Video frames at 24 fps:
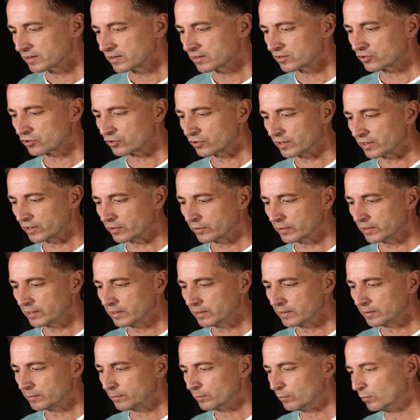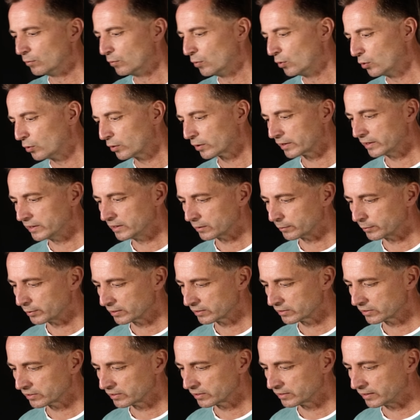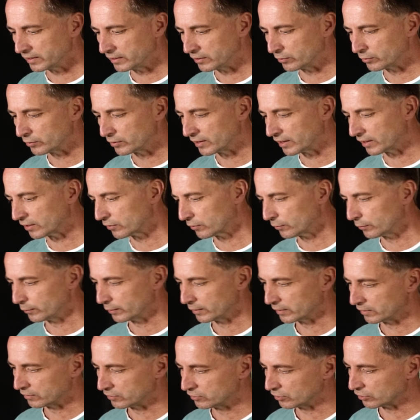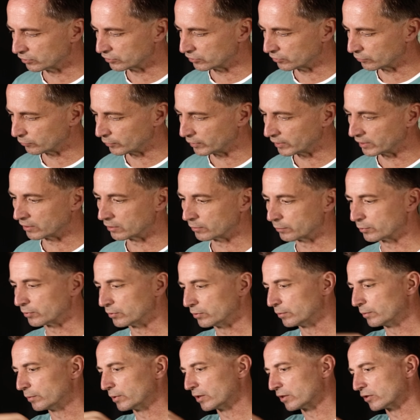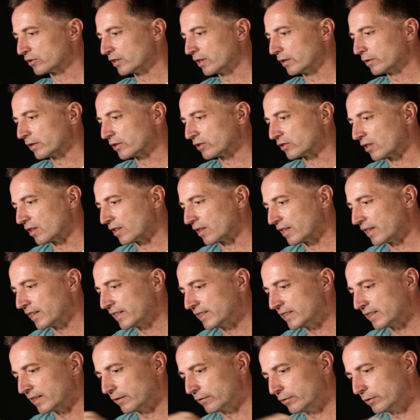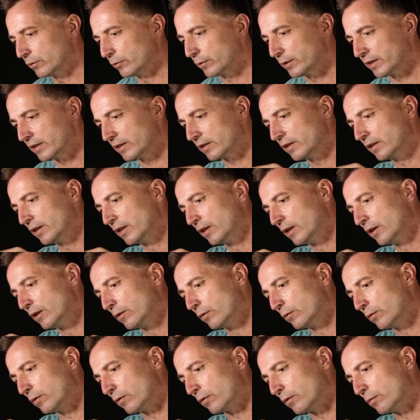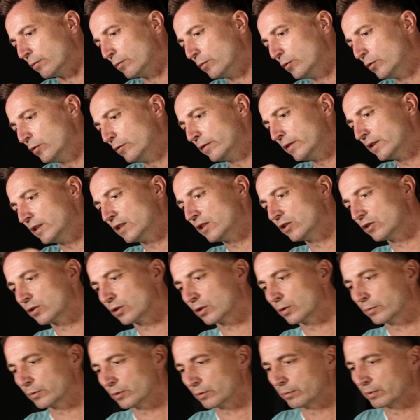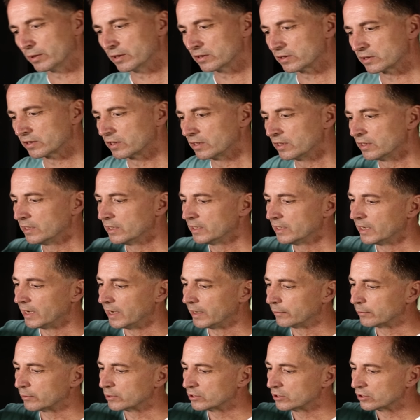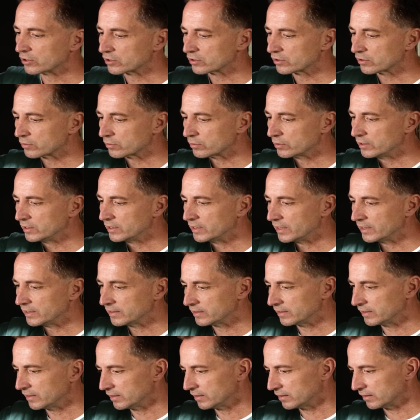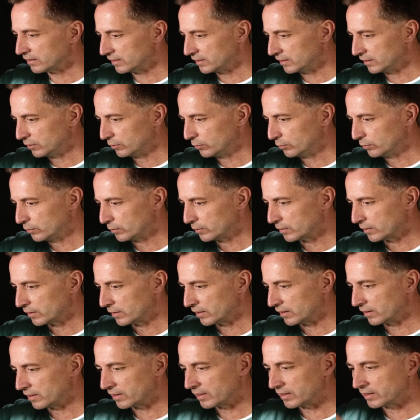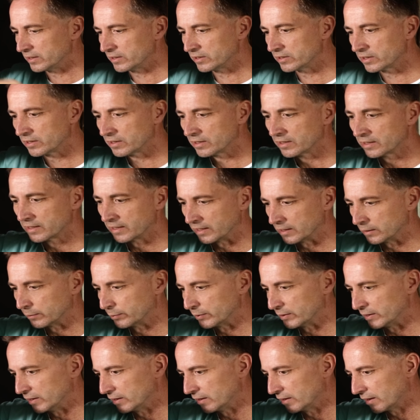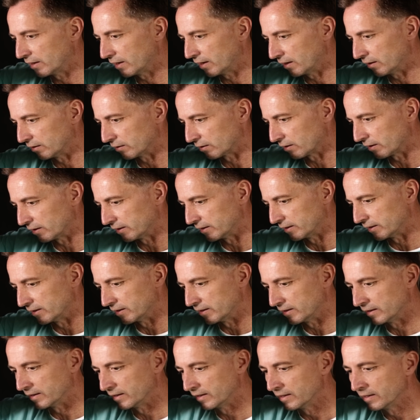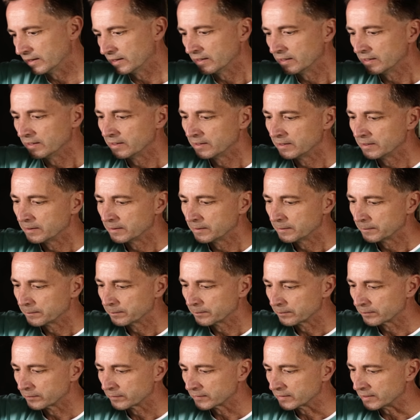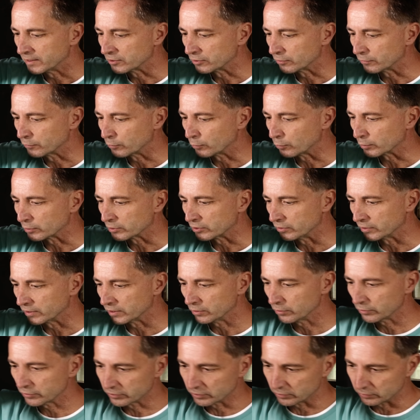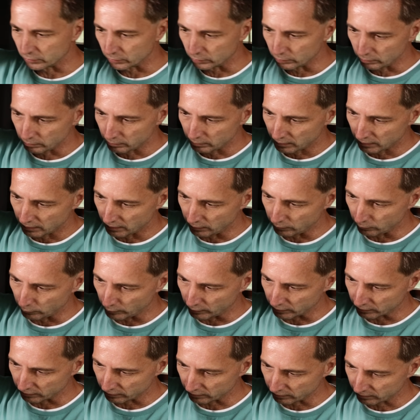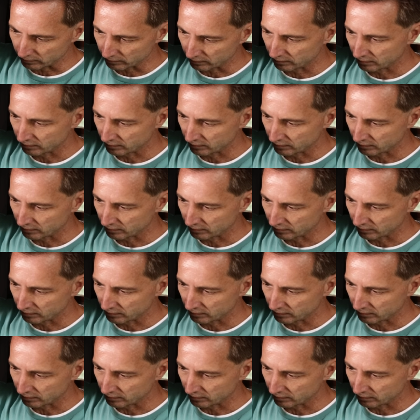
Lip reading: triggering more inner buds than you'd get with just a regular prune, because now there's light everywhere. We're removing these terminal buds and we're just creating a new nice canopy outline. This of course you can also do in winter